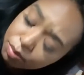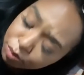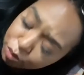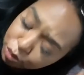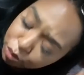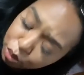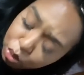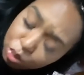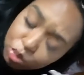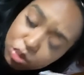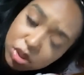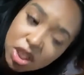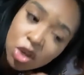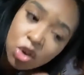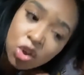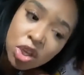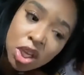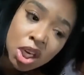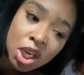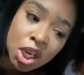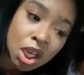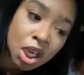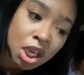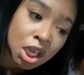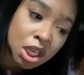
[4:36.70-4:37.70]
come through. Sit
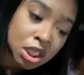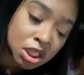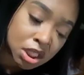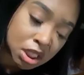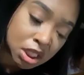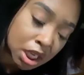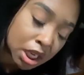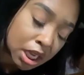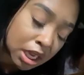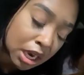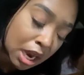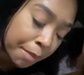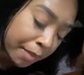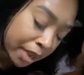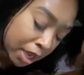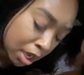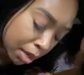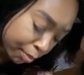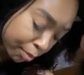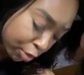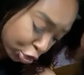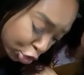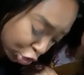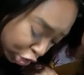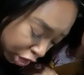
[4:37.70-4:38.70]
on your and I
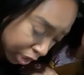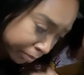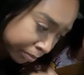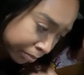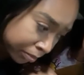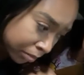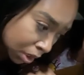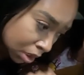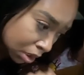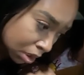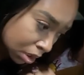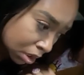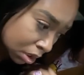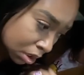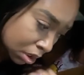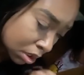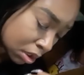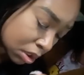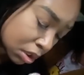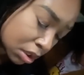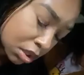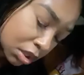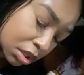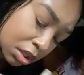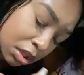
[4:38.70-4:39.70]
make them cream.
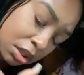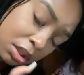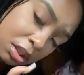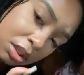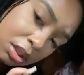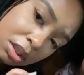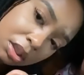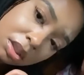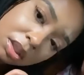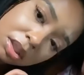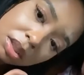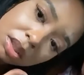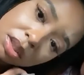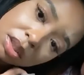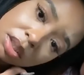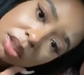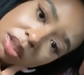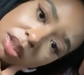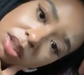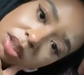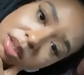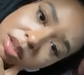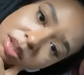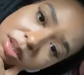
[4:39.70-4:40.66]
Mm-hmm. Mm-hmm. You already know my